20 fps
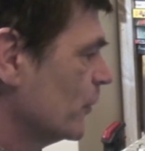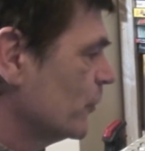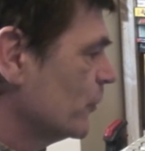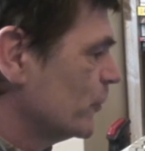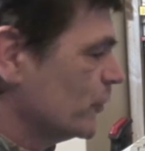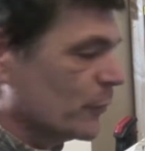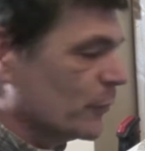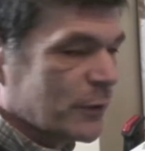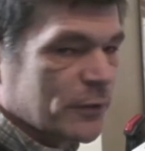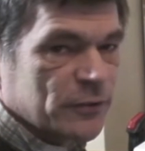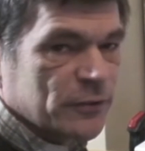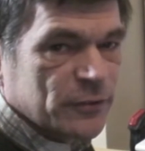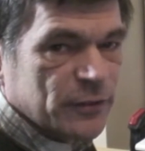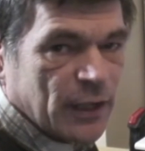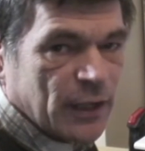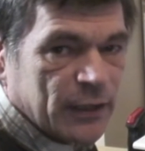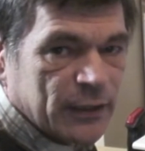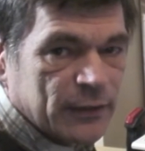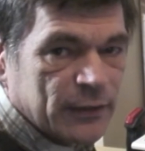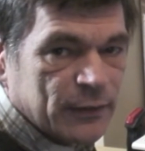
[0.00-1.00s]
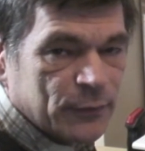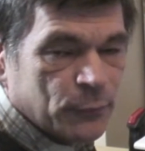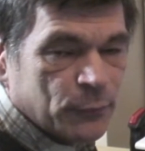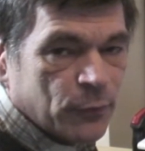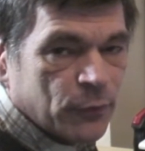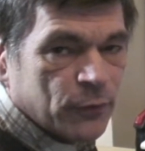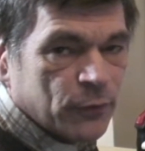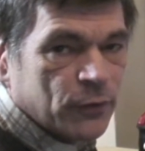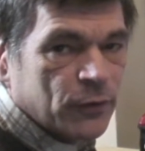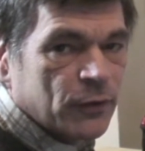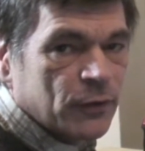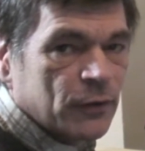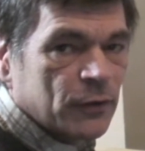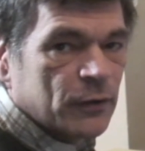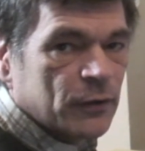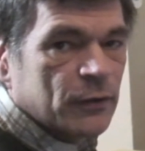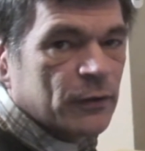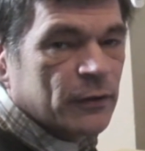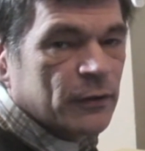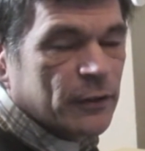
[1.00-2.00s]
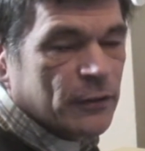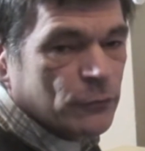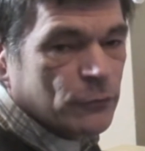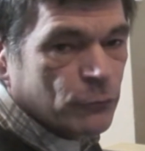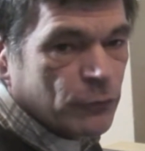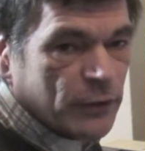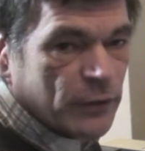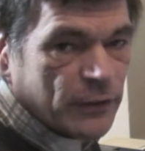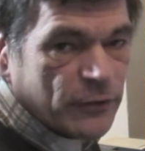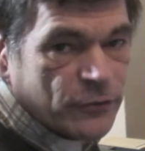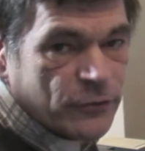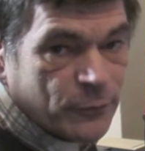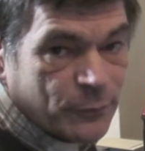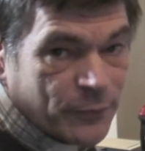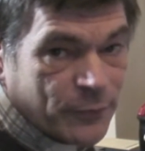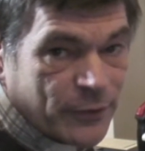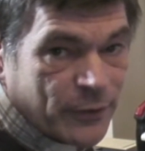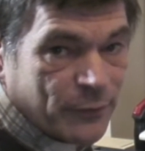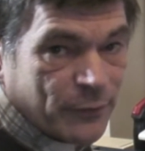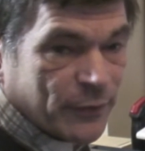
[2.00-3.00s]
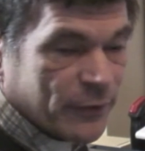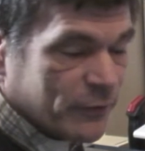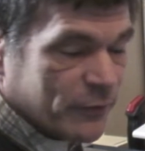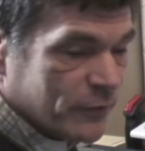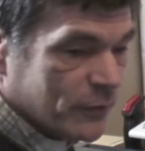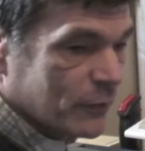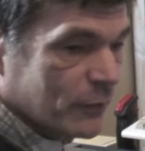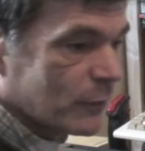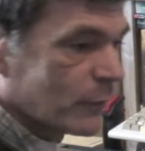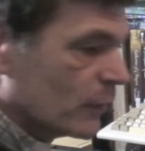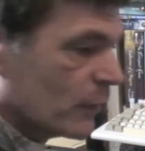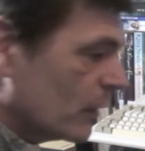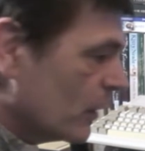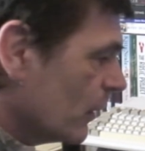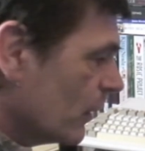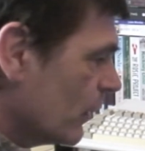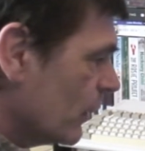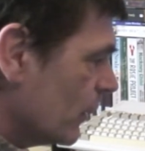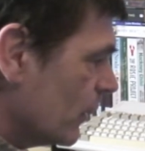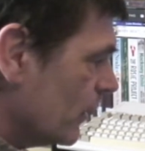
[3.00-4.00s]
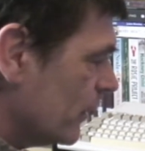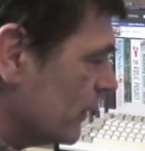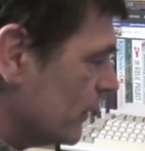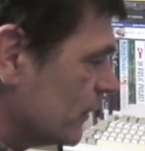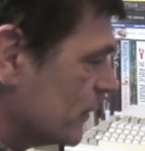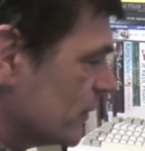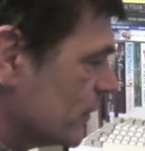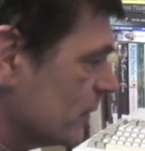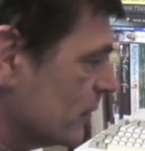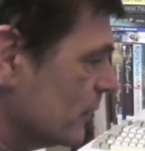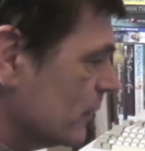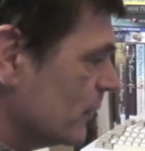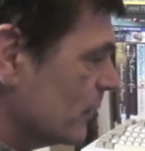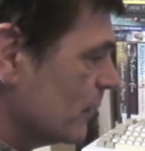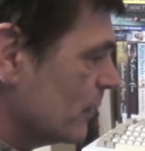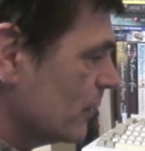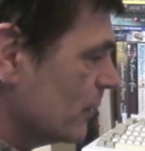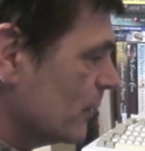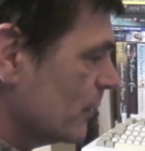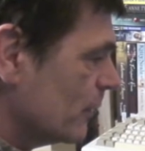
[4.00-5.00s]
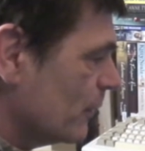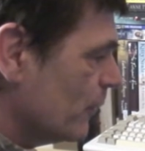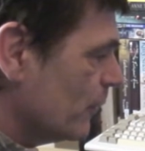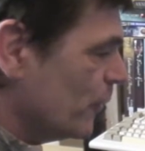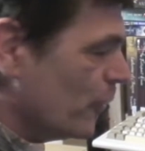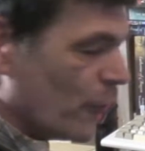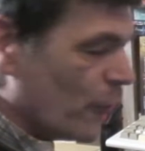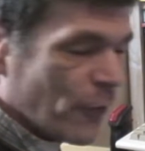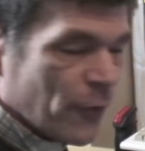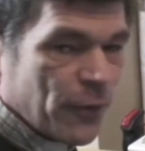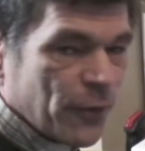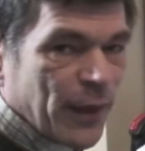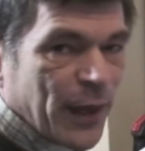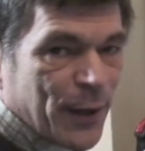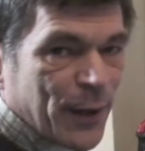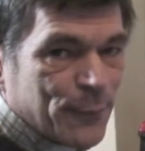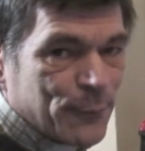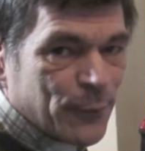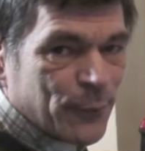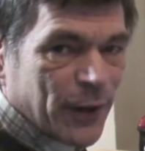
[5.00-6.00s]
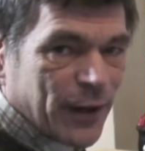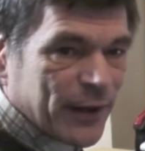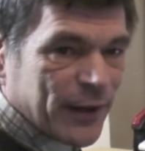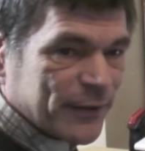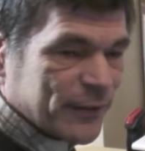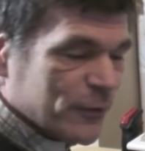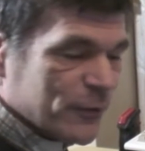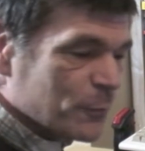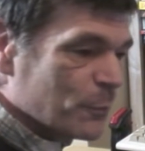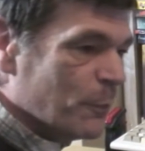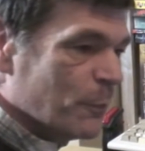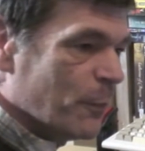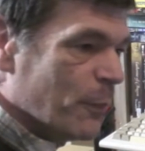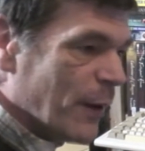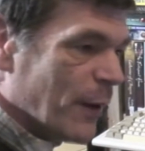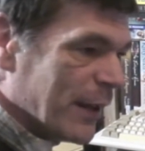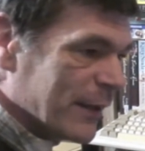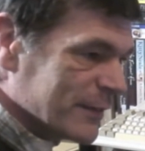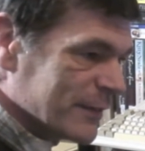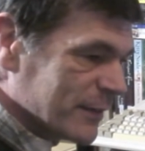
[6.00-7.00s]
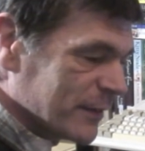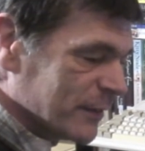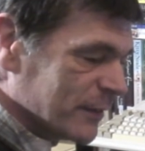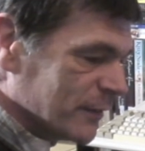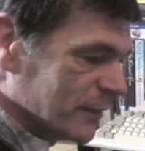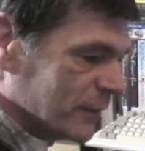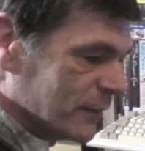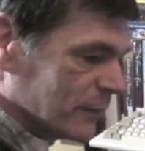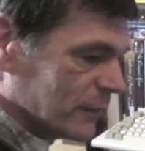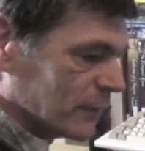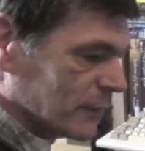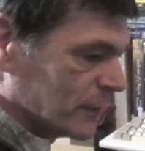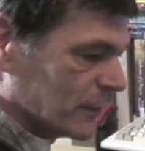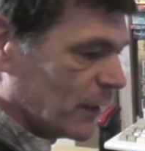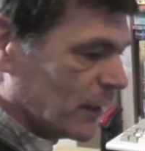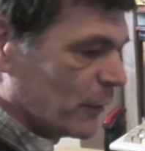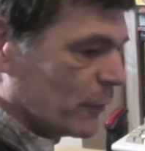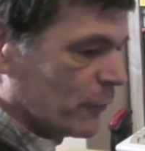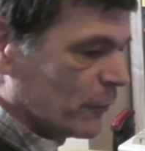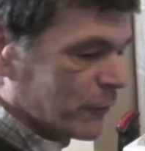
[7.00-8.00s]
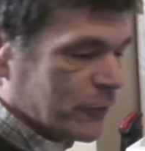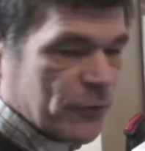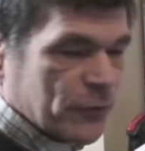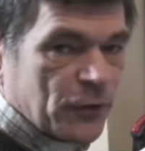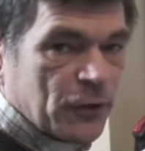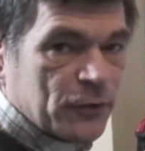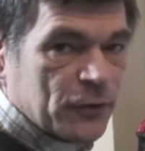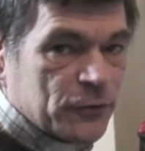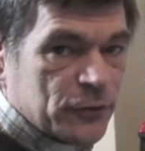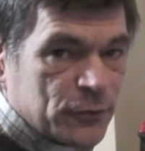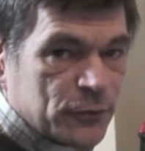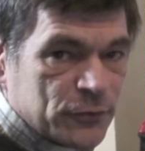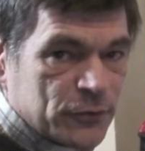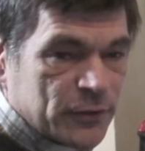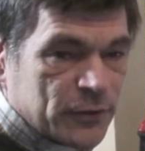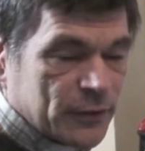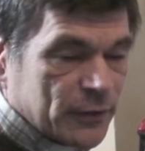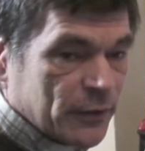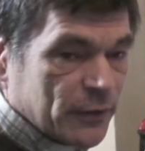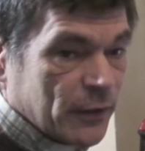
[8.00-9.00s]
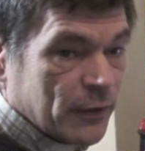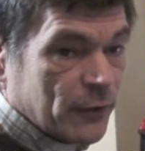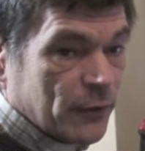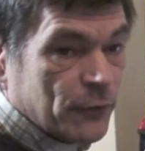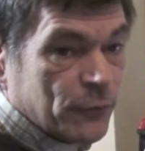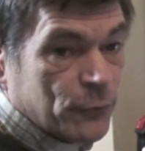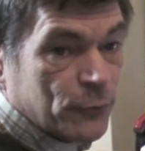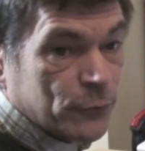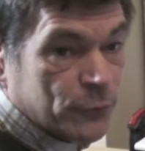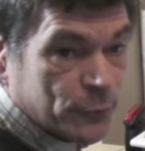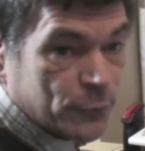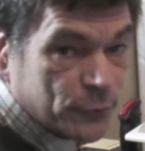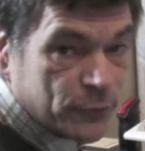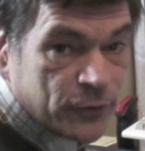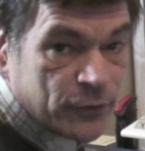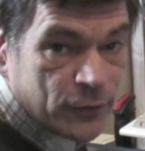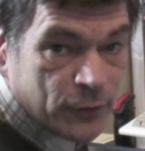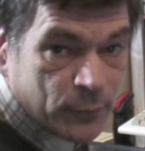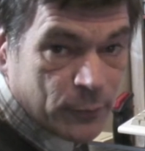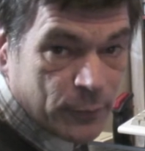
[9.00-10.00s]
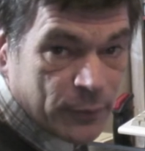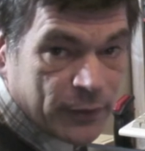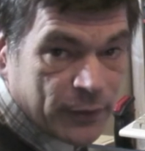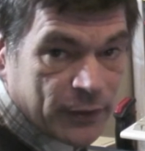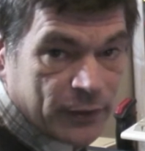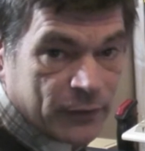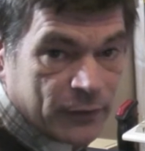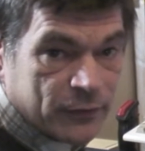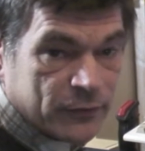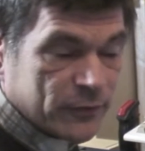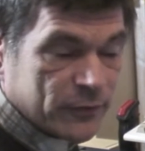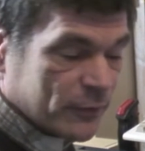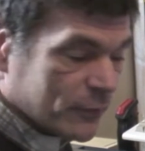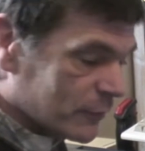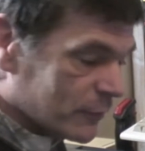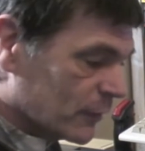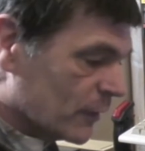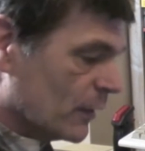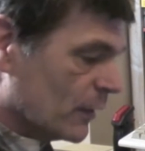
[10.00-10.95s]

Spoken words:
do exactly what it really should be doing. So it's not that bad. It's better now I've started using it than I thought it was going to be. So